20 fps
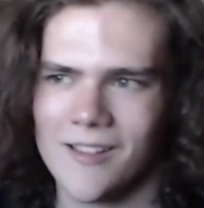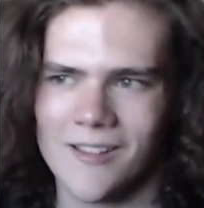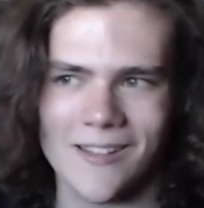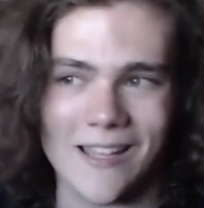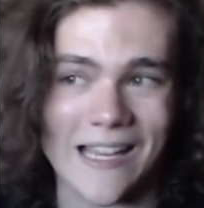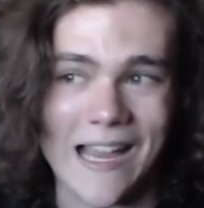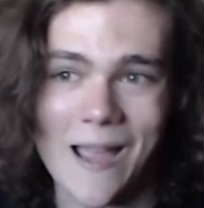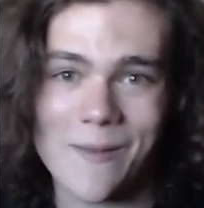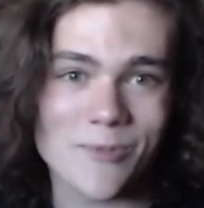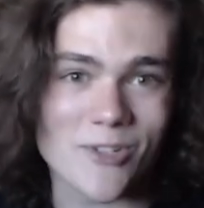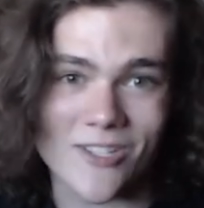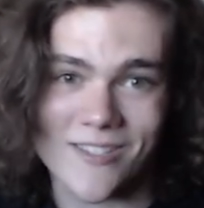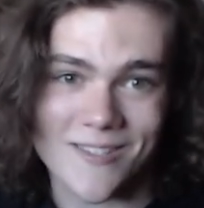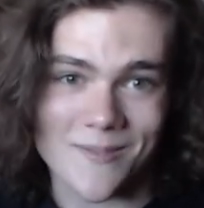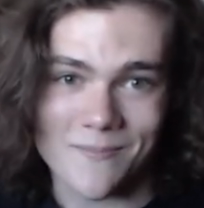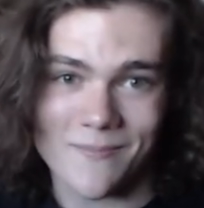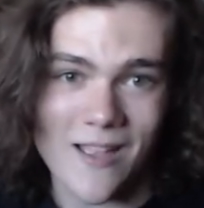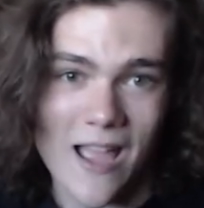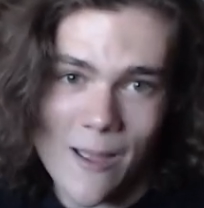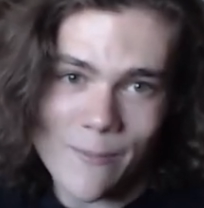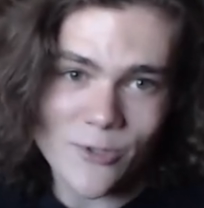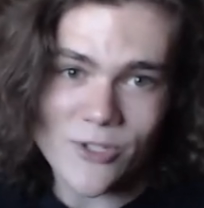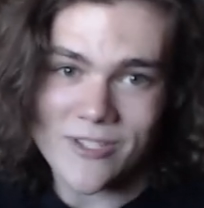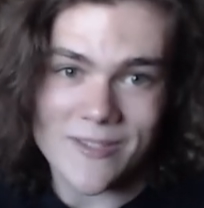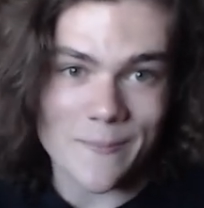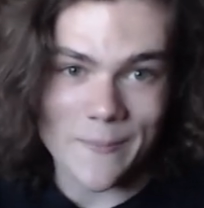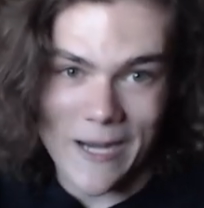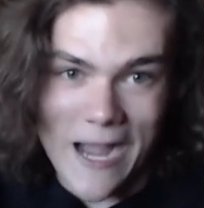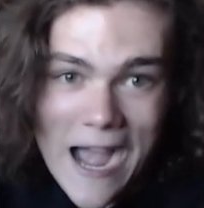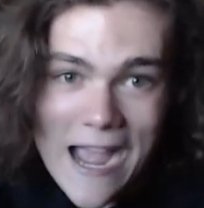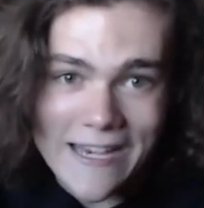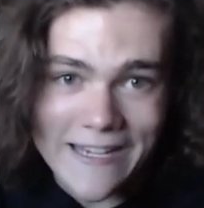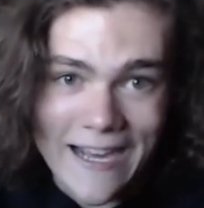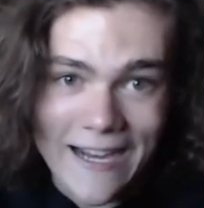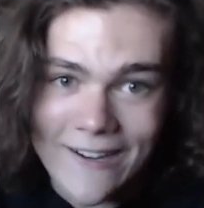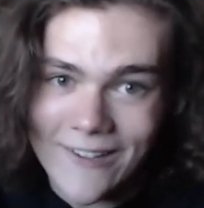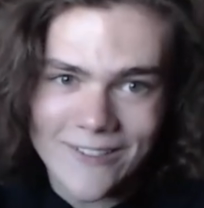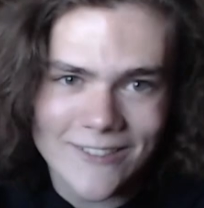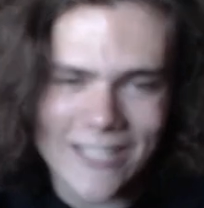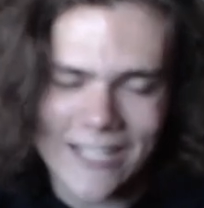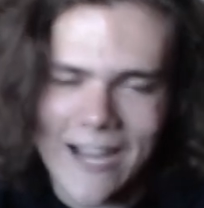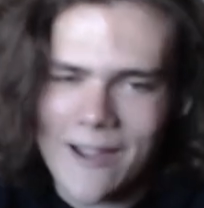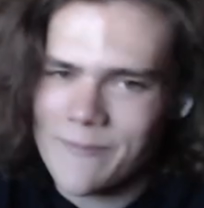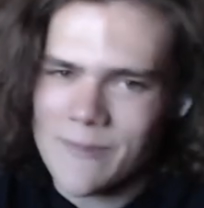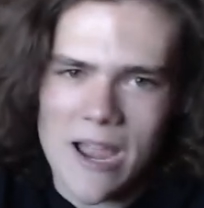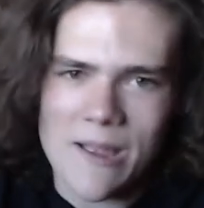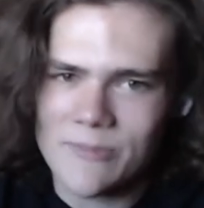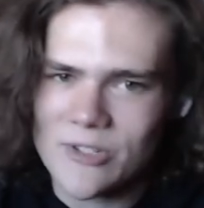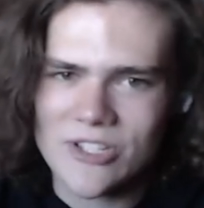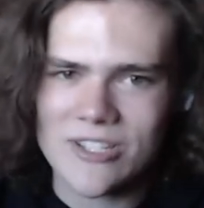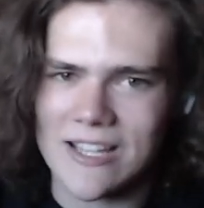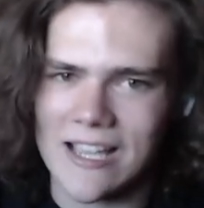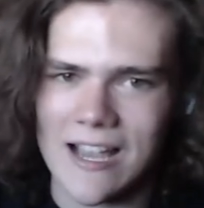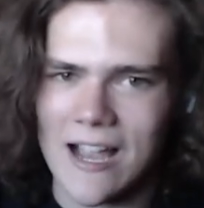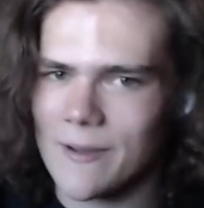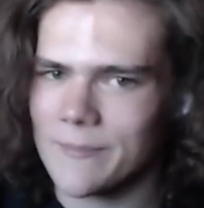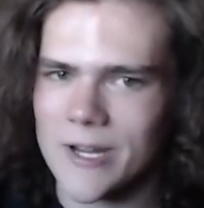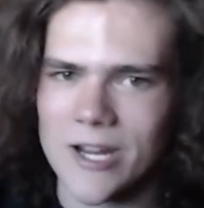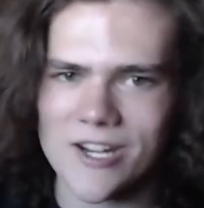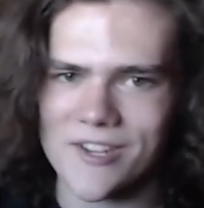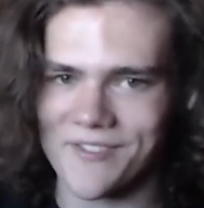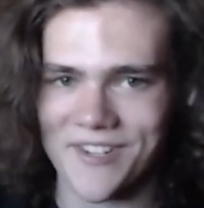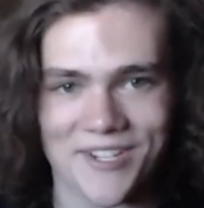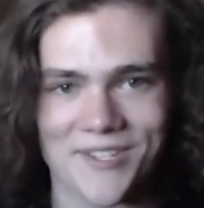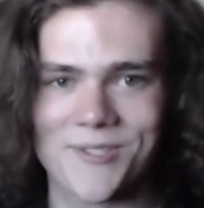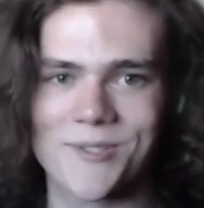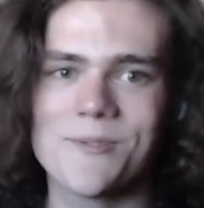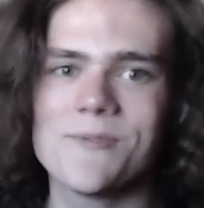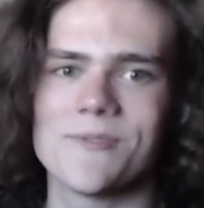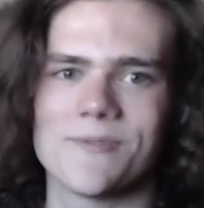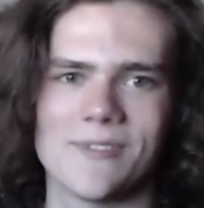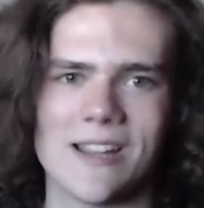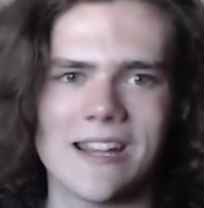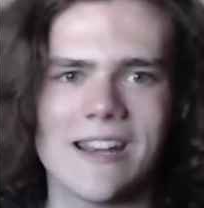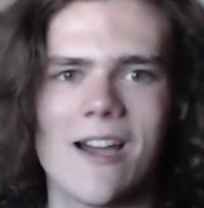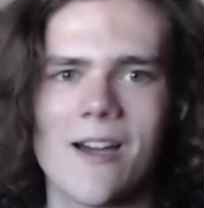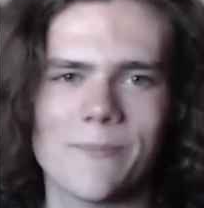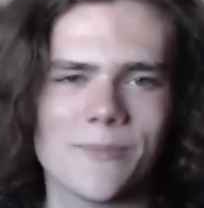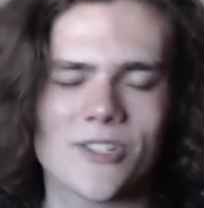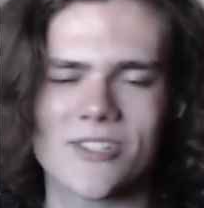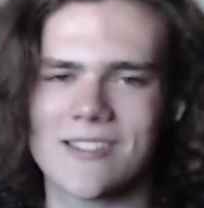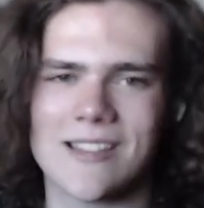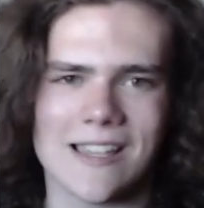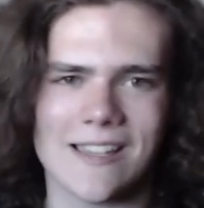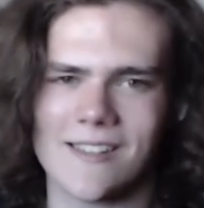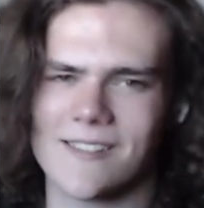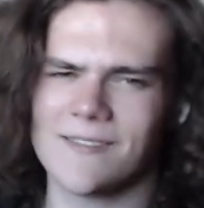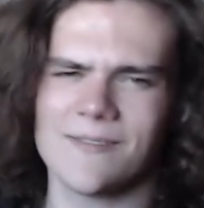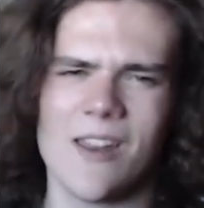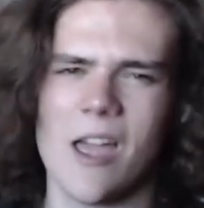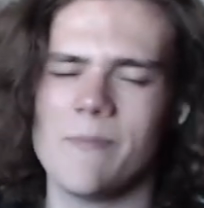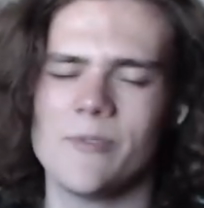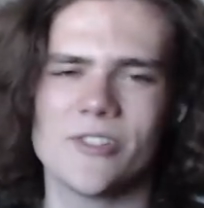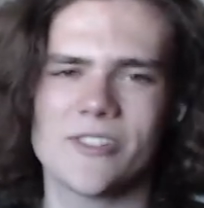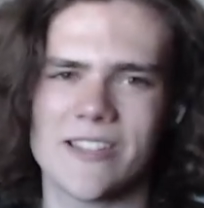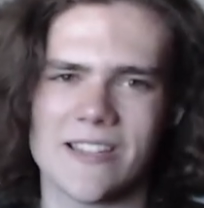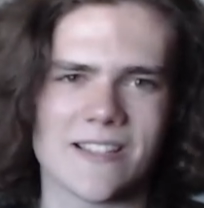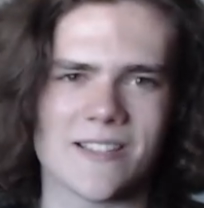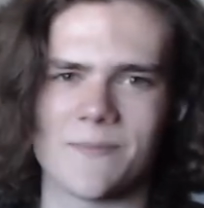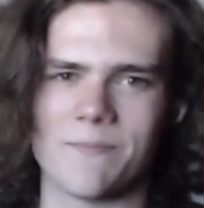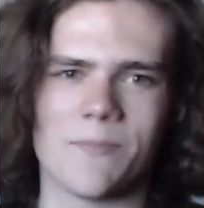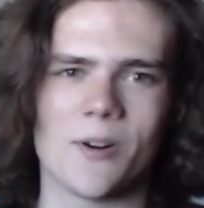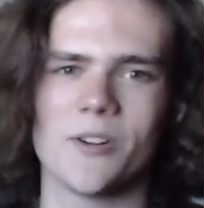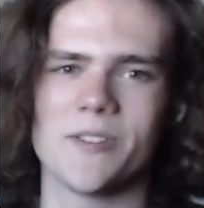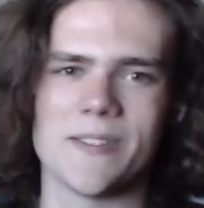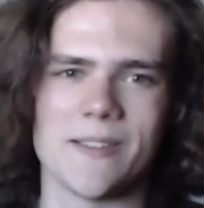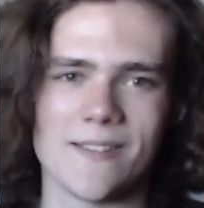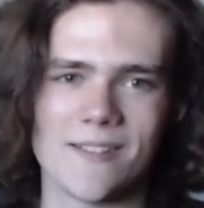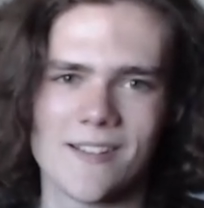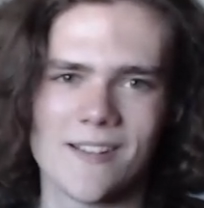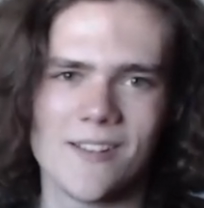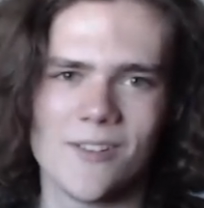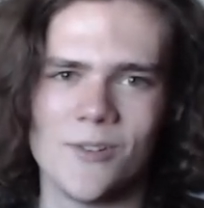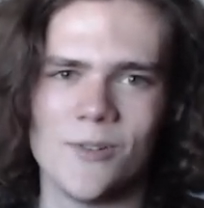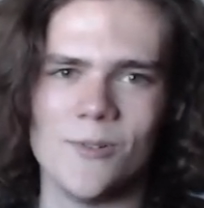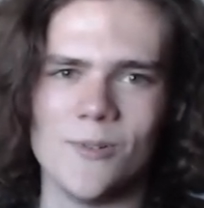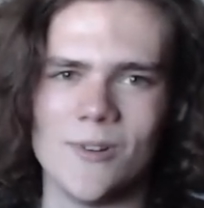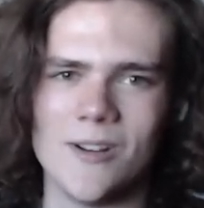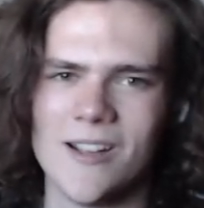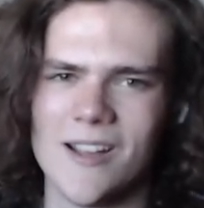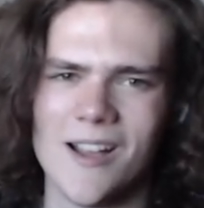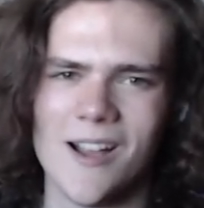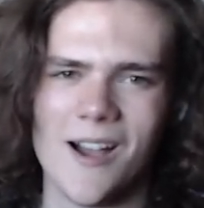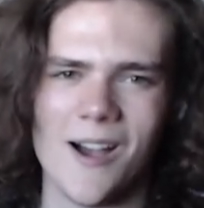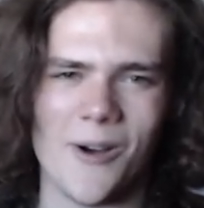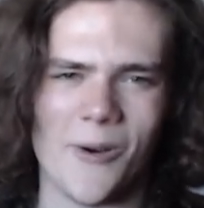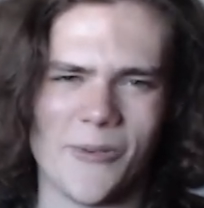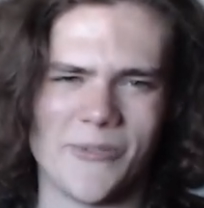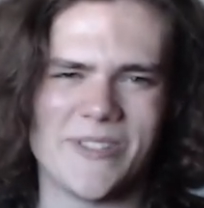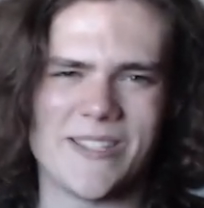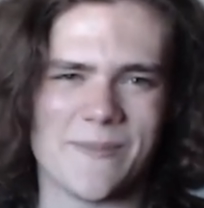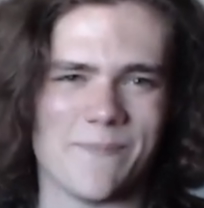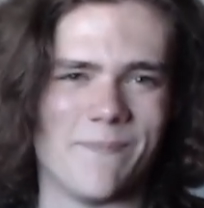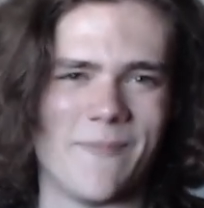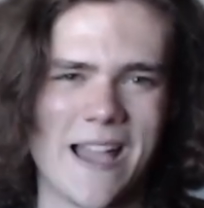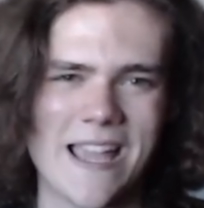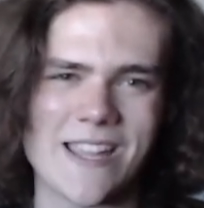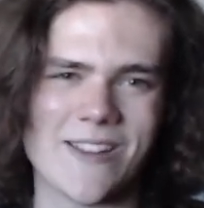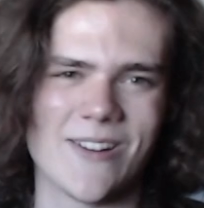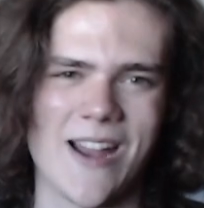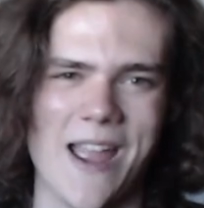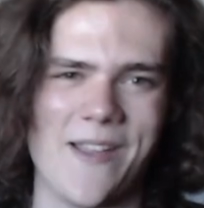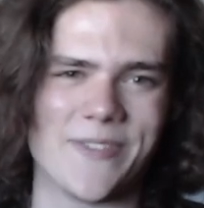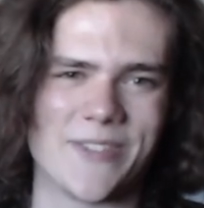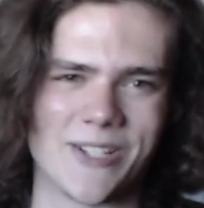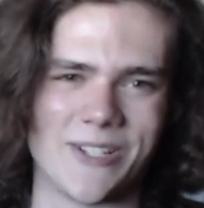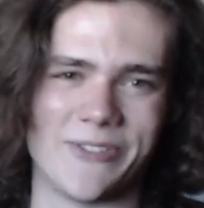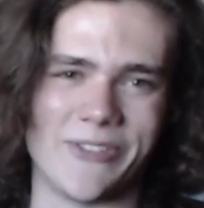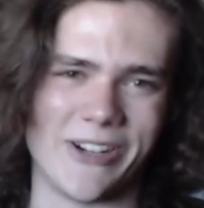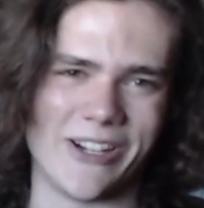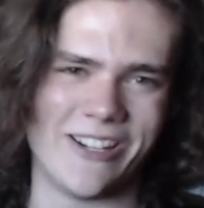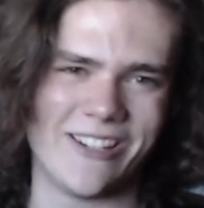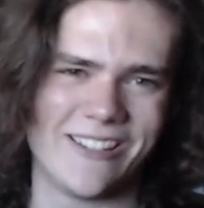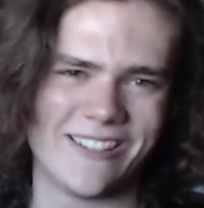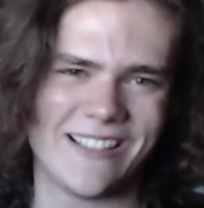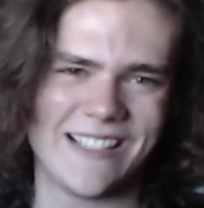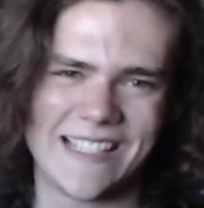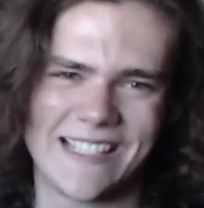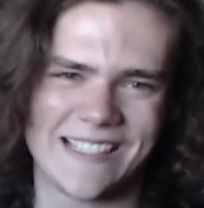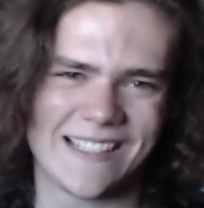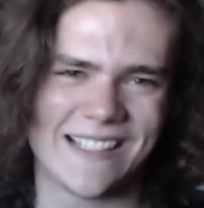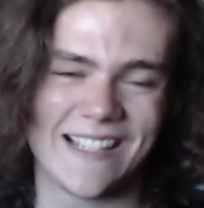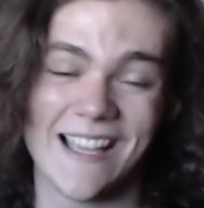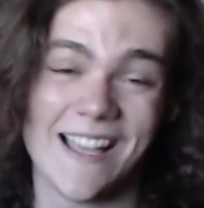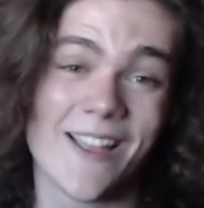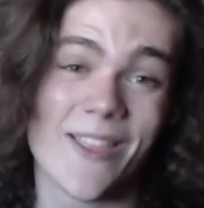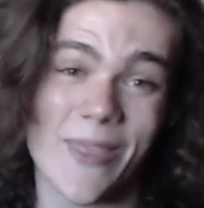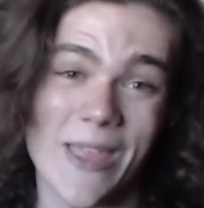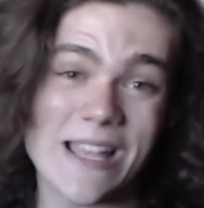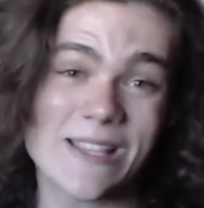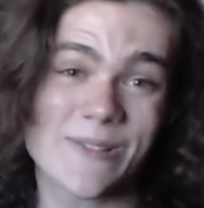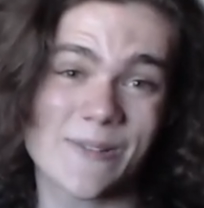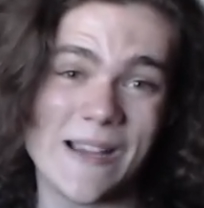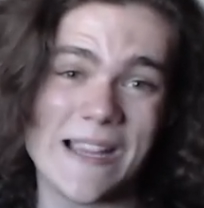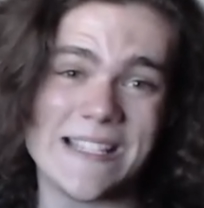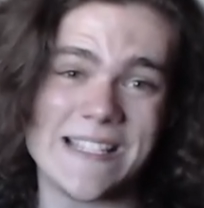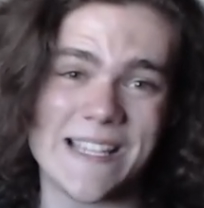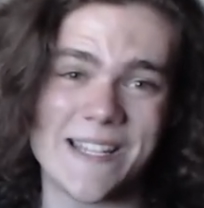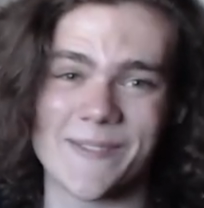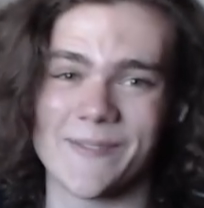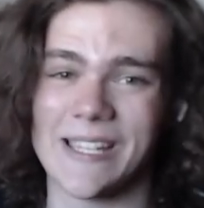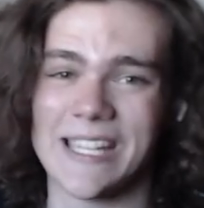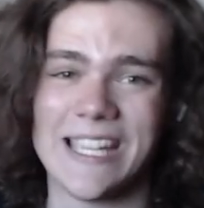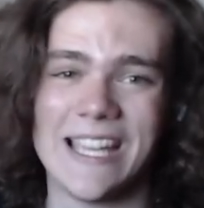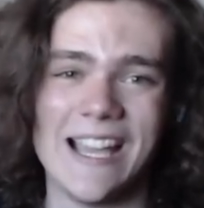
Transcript: Like, I'm just some guy now. Like, I'm not even a student right now. I'm just some person who owns a Minecraft server. That's crazy to me.